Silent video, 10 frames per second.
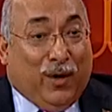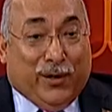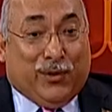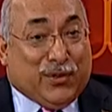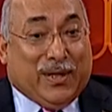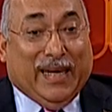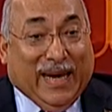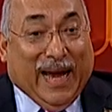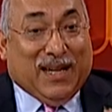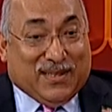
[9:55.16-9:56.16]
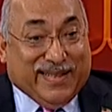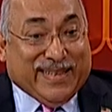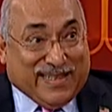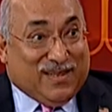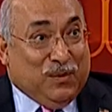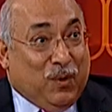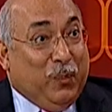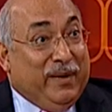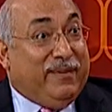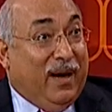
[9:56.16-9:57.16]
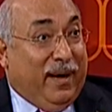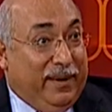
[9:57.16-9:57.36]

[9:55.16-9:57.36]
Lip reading: other state has this, what we've got.